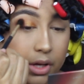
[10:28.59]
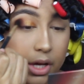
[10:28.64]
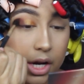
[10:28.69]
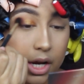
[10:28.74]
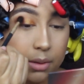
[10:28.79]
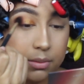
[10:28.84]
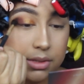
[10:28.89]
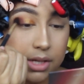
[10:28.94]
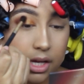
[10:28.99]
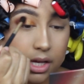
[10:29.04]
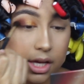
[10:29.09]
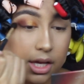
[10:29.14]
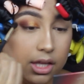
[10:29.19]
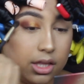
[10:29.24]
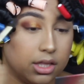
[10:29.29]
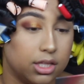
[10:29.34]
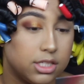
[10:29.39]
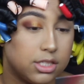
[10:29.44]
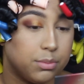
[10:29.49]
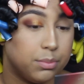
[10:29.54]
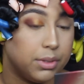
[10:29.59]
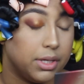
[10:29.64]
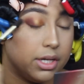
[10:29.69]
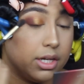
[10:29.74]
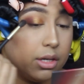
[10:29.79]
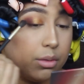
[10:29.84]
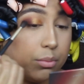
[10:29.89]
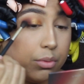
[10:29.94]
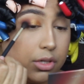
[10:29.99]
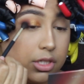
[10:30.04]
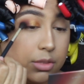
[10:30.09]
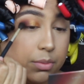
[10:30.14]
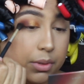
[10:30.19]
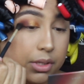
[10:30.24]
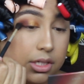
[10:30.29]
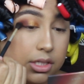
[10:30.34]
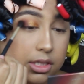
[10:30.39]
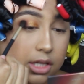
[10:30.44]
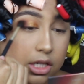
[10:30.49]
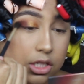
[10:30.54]
And I'm taking this blending brush
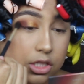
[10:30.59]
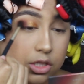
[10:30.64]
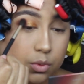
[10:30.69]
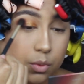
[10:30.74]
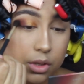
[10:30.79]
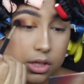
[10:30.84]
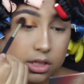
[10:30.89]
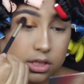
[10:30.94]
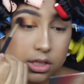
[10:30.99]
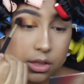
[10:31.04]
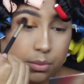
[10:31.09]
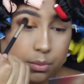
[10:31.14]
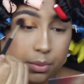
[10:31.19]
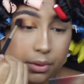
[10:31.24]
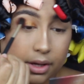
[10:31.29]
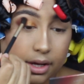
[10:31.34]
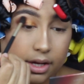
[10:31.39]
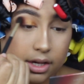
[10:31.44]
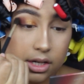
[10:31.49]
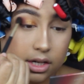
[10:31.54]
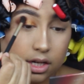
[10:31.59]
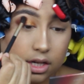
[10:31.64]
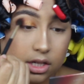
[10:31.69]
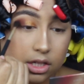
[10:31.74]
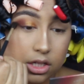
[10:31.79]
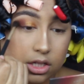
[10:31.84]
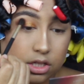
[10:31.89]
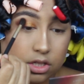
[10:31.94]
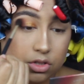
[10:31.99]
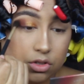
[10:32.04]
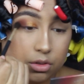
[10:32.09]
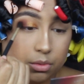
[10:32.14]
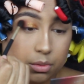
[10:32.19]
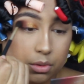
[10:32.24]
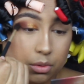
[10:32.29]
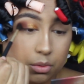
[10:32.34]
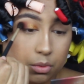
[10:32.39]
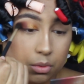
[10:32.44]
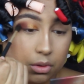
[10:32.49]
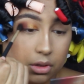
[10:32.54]
because I just want it to blend and
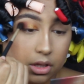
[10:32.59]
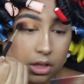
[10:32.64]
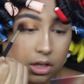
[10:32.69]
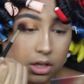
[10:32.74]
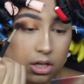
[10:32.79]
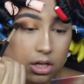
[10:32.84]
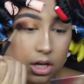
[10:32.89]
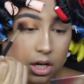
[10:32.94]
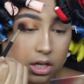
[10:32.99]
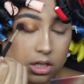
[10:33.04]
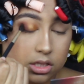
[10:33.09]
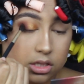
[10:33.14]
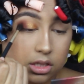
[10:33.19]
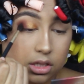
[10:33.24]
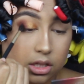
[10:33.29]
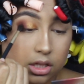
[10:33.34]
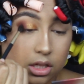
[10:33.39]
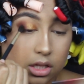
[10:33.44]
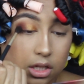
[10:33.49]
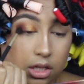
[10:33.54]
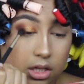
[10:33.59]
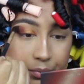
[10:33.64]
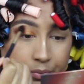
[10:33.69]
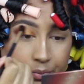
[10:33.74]
distribute really nicely.